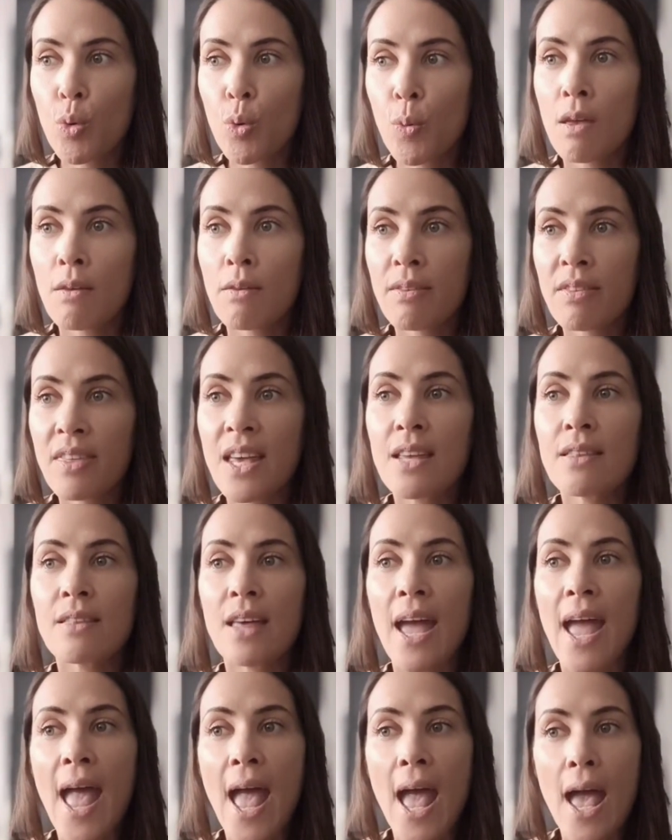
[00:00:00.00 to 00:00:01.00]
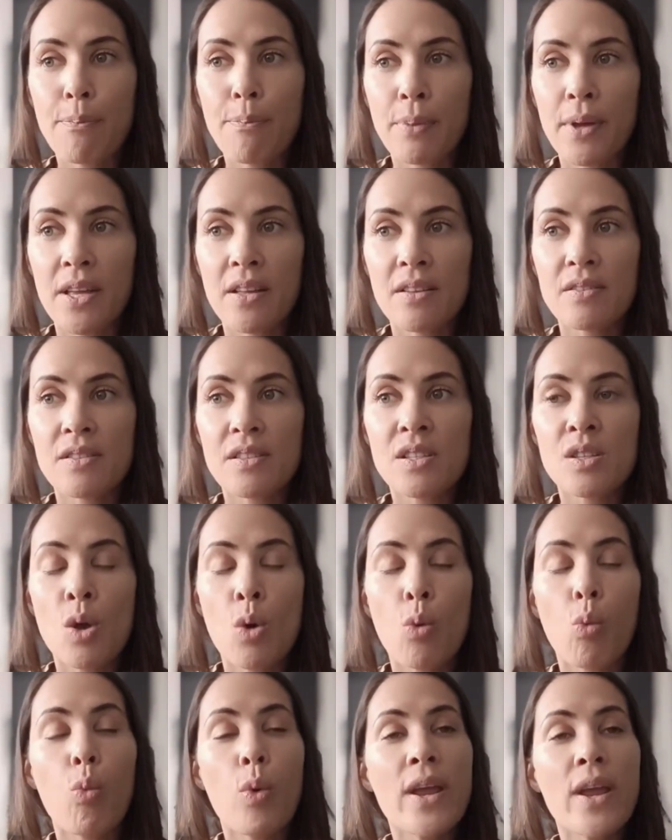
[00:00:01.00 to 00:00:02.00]
thing that happens
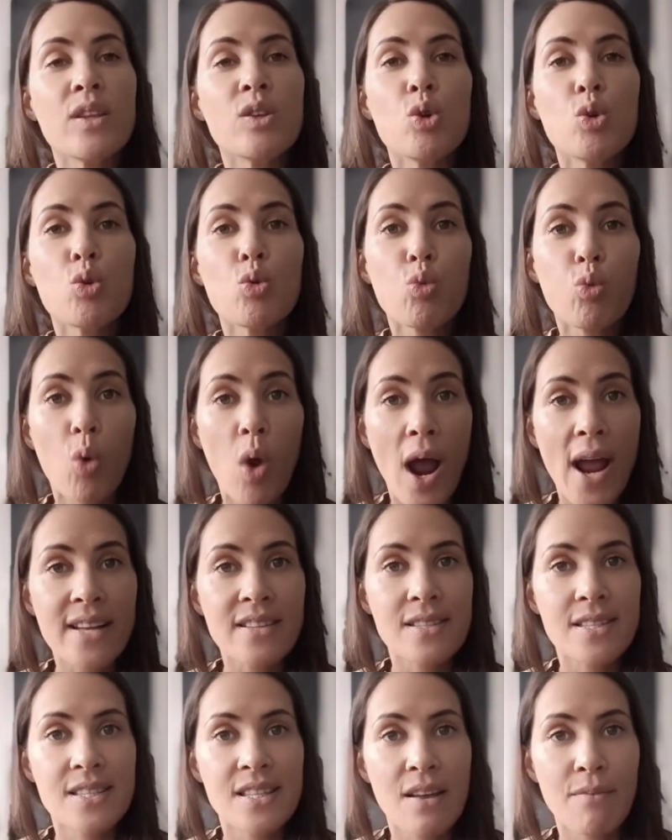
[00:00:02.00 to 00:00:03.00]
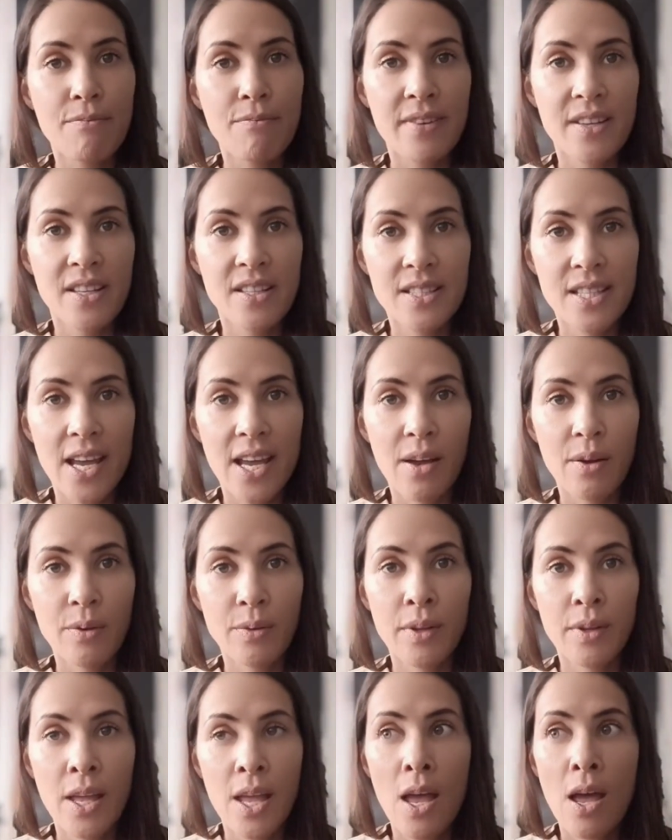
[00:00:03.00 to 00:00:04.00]
when you write something down.
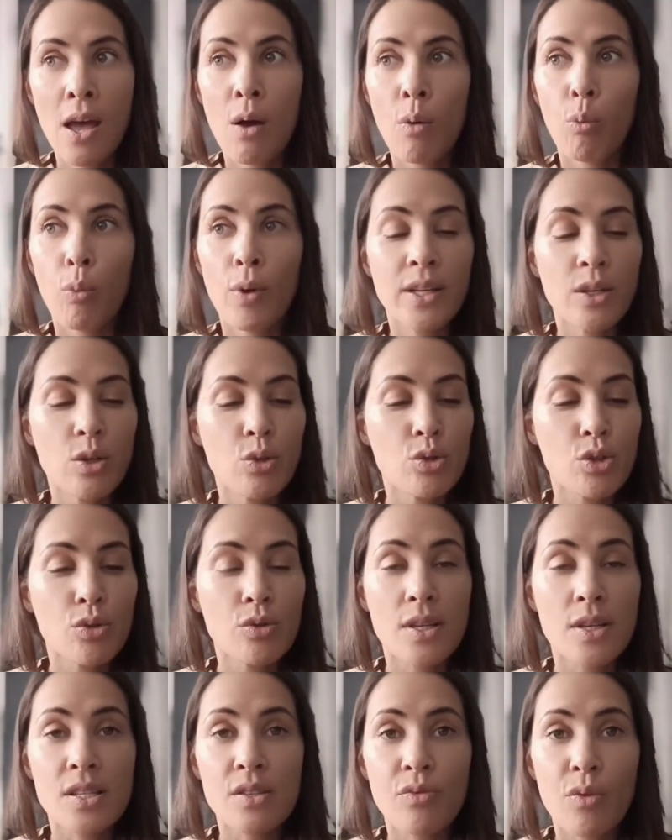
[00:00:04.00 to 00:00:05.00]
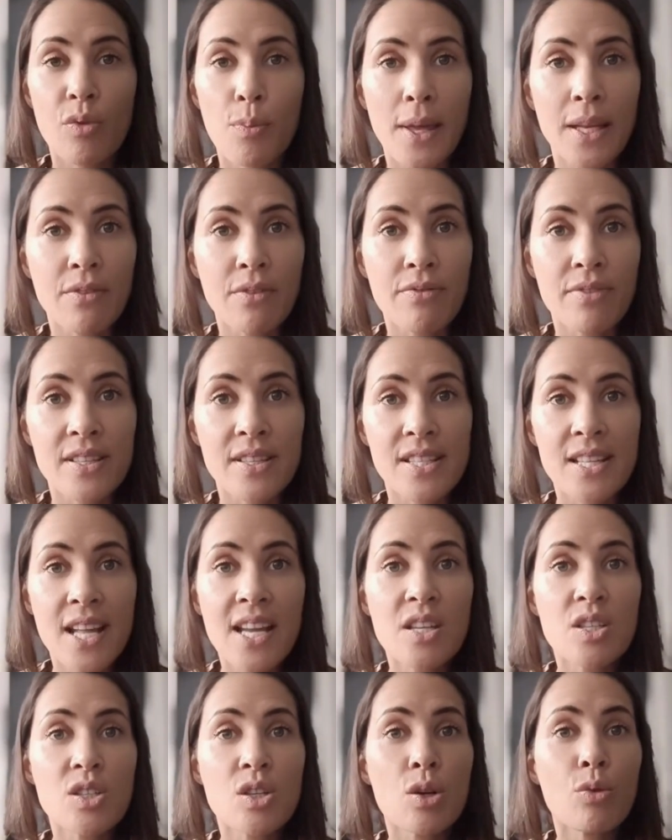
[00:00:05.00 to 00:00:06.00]
When you do this for
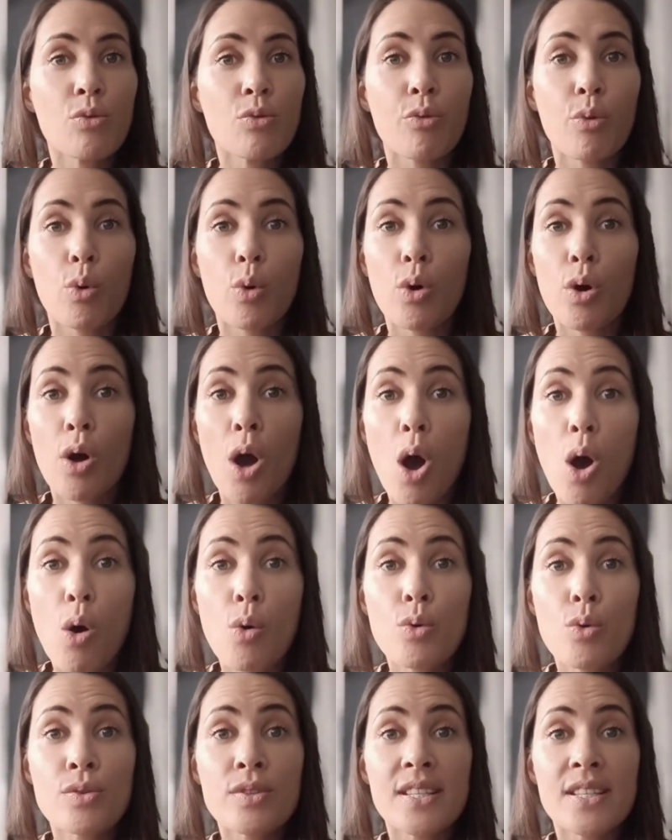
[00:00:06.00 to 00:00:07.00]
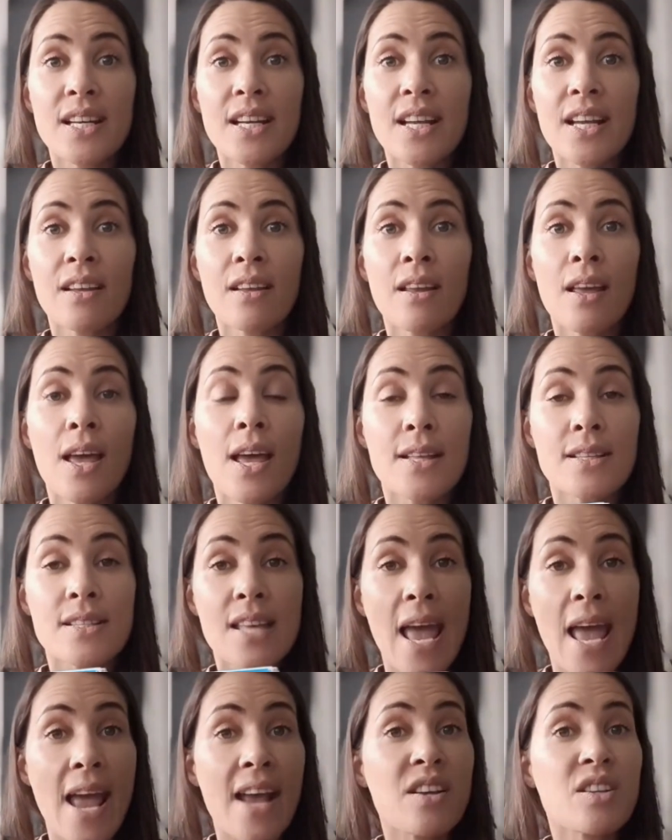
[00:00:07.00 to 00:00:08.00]
manifestation, for goal setting, it's
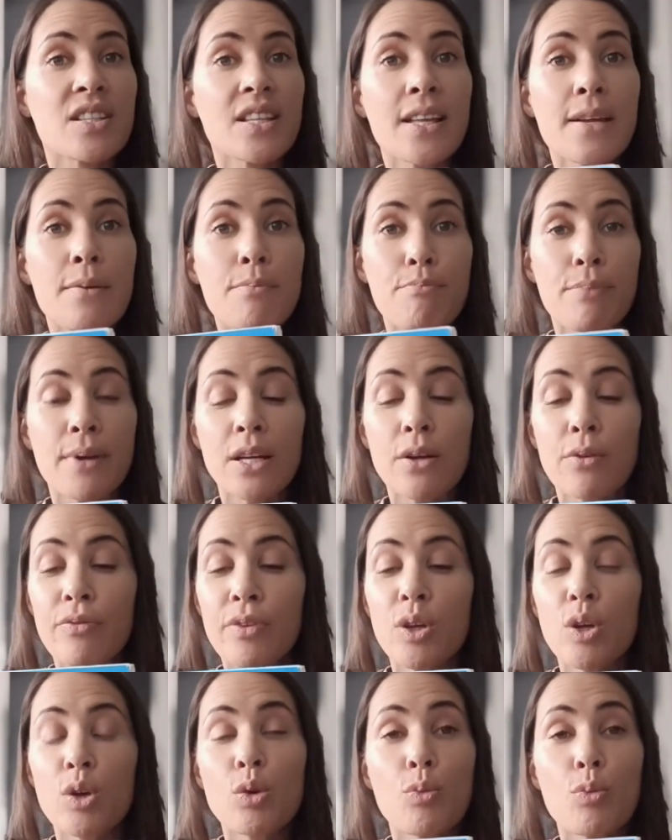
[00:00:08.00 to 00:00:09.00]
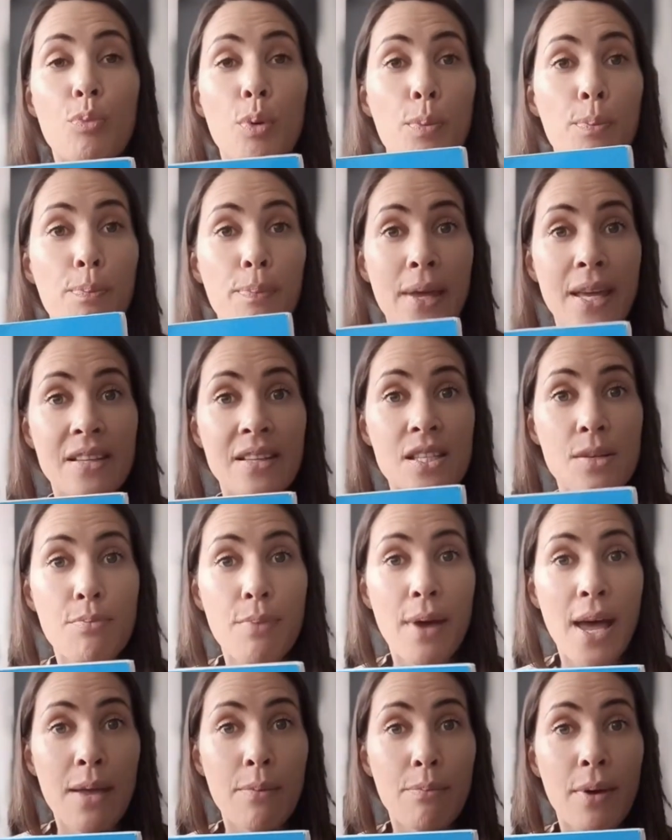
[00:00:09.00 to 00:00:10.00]
actually better for you to put pen to
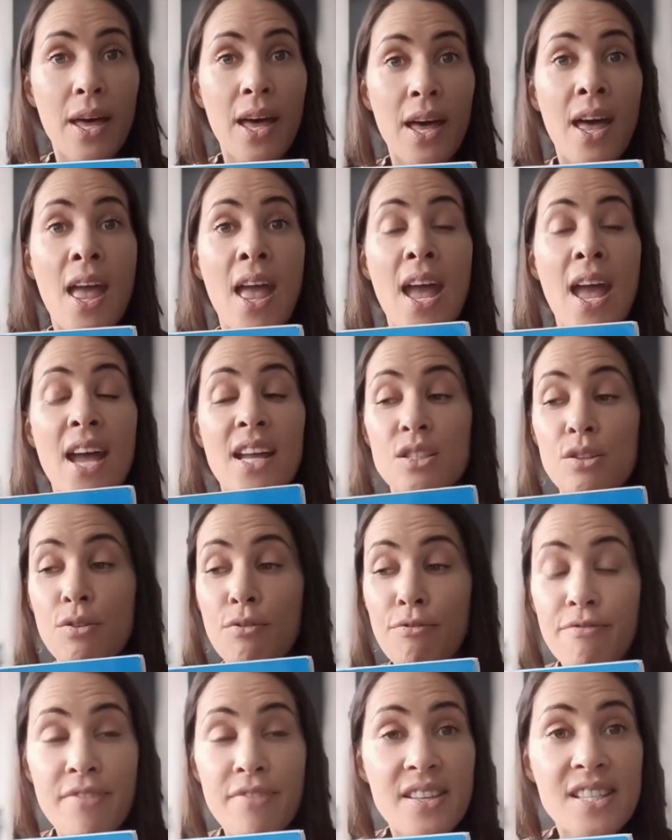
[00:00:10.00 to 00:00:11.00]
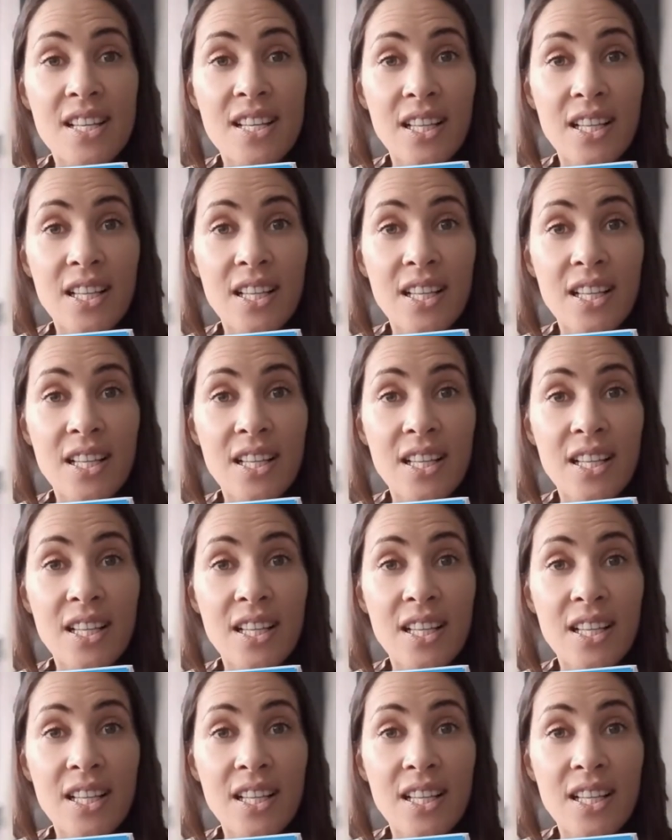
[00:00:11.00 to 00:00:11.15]
paper and to physically